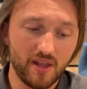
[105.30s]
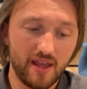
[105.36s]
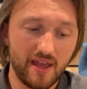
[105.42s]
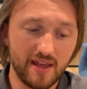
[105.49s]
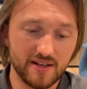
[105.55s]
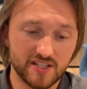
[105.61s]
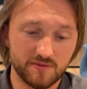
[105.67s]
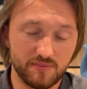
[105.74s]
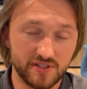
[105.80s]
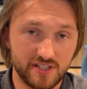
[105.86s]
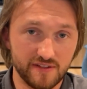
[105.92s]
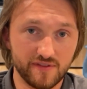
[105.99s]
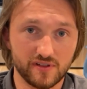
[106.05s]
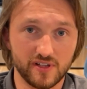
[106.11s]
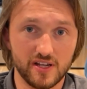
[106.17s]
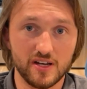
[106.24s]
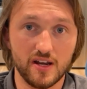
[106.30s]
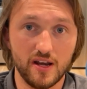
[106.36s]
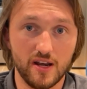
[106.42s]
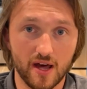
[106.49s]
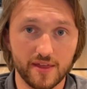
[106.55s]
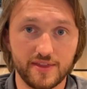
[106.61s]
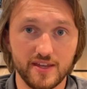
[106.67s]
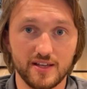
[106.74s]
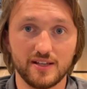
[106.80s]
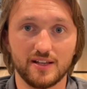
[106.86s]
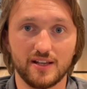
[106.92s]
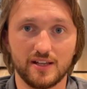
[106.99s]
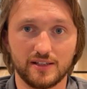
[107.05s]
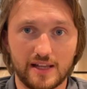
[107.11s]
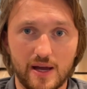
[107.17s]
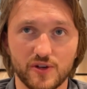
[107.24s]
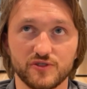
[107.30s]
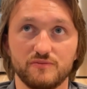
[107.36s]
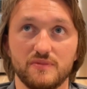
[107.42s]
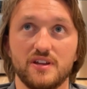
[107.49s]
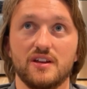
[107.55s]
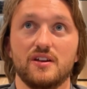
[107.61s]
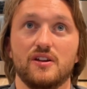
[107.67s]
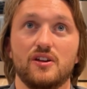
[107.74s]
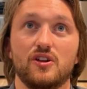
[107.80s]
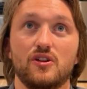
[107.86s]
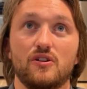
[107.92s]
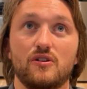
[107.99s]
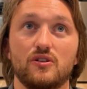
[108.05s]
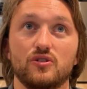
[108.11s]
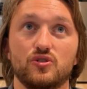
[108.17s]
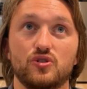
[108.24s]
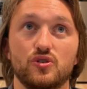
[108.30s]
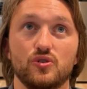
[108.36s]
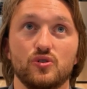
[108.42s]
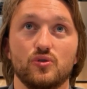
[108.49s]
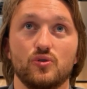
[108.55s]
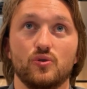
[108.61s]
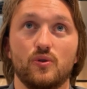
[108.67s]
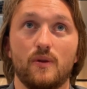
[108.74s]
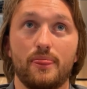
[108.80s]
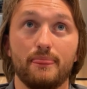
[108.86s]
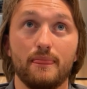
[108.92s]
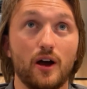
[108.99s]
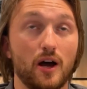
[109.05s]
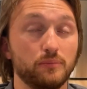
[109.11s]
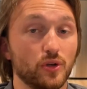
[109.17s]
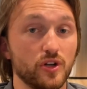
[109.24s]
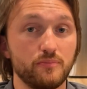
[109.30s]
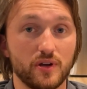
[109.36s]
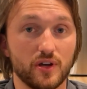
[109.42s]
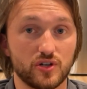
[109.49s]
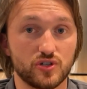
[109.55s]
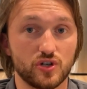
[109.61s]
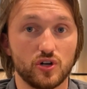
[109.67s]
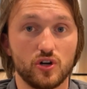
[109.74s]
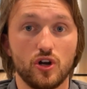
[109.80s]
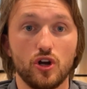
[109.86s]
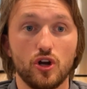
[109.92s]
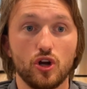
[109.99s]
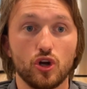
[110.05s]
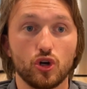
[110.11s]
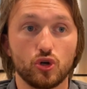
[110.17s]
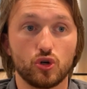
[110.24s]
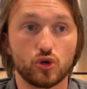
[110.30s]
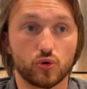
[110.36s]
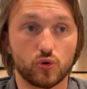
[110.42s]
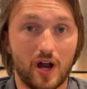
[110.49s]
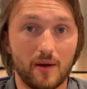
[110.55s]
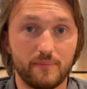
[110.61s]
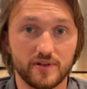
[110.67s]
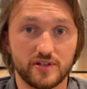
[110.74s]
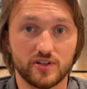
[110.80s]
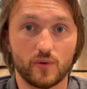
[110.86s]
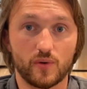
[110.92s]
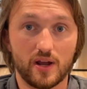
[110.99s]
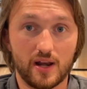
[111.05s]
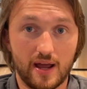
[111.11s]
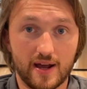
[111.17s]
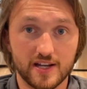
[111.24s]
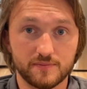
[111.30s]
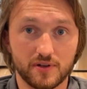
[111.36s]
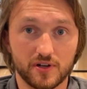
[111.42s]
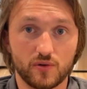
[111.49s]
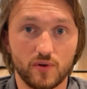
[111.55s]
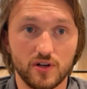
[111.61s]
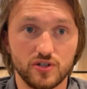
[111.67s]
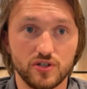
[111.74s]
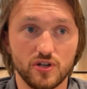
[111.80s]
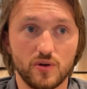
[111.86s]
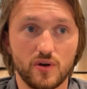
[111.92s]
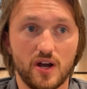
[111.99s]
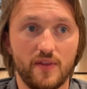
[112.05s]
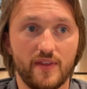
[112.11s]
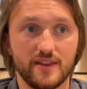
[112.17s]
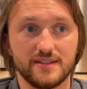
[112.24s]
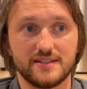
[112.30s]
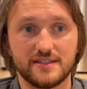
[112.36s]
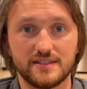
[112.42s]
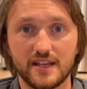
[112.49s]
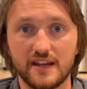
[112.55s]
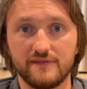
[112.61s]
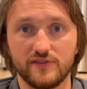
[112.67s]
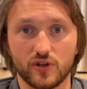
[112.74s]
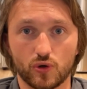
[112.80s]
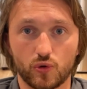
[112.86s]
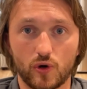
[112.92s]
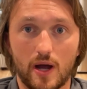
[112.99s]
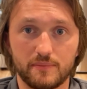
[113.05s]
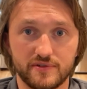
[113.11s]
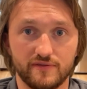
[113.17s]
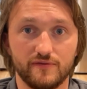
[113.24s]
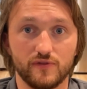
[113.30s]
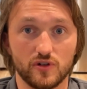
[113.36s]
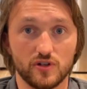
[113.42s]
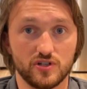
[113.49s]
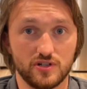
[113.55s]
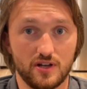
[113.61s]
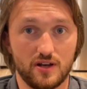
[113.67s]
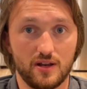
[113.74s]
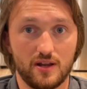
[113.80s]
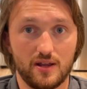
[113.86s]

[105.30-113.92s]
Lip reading: And specifically, nothing allows me to upload a picture, crop it to the right aspect ratio, and then save the cropped version